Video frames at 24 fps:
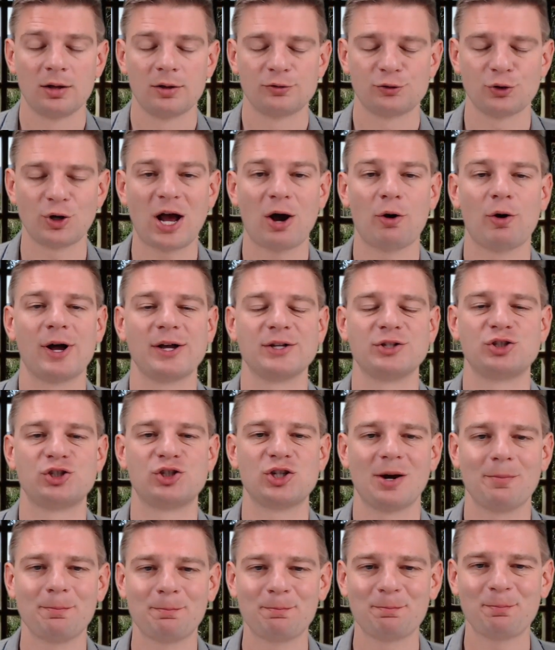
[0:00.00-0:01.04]
So now I
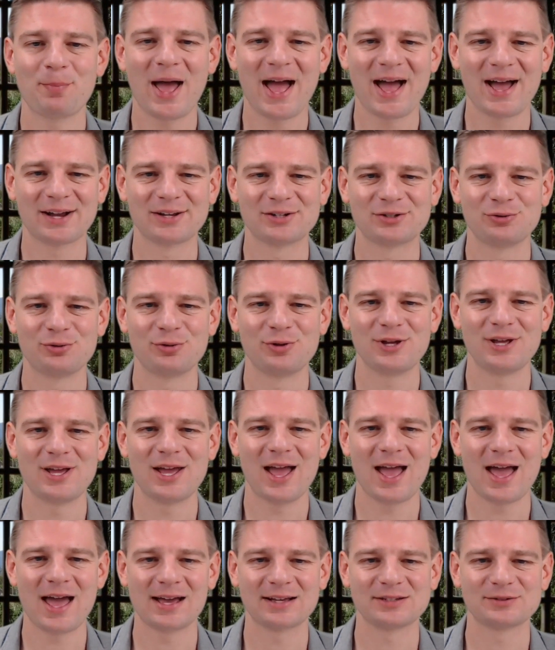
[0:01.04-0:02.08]
jump back to the
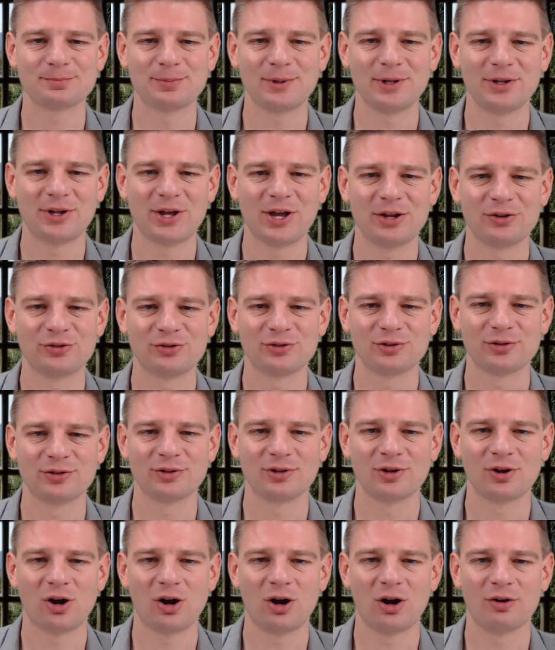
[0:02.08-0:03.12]

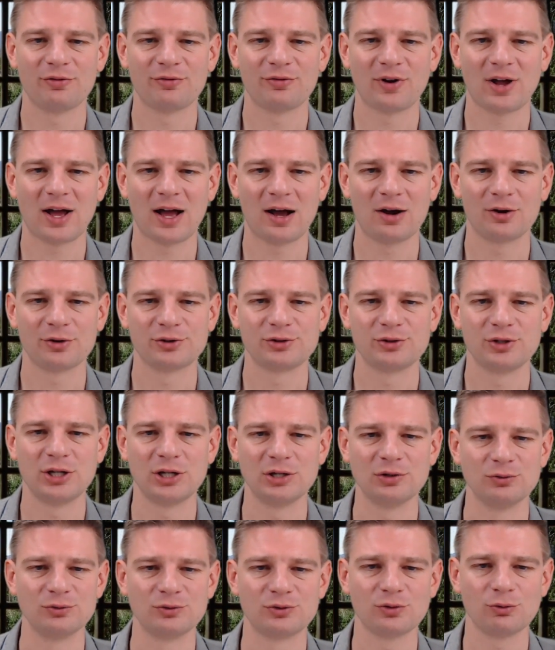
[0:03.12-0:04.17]
explanation of how to
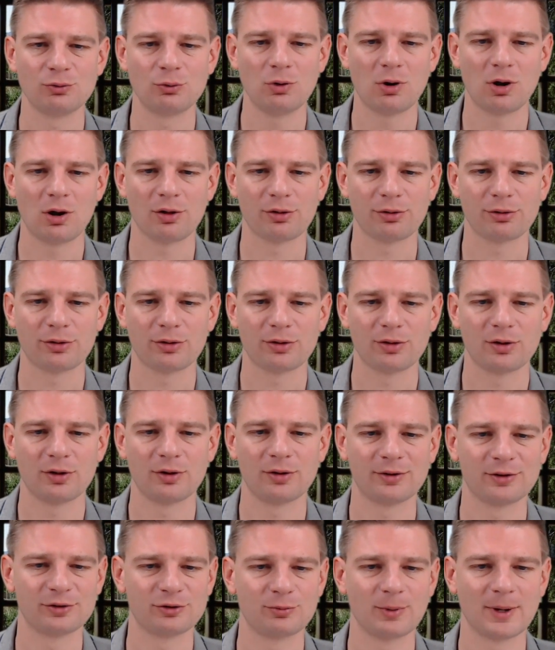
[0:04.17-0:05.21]
use OAuth
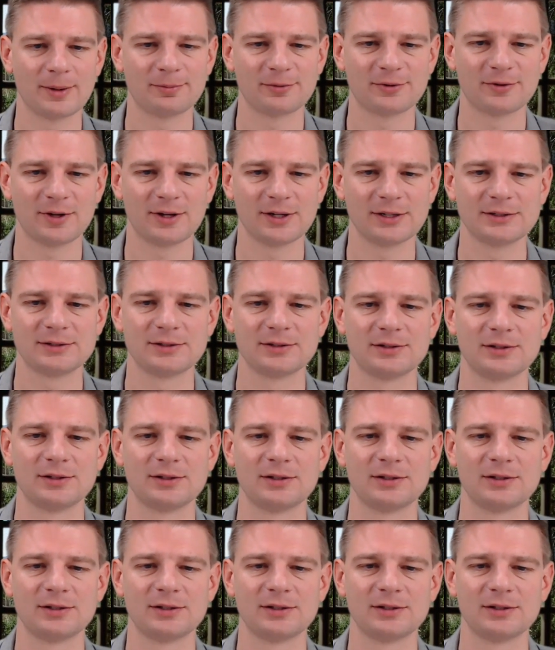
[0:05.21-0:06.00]
on this website.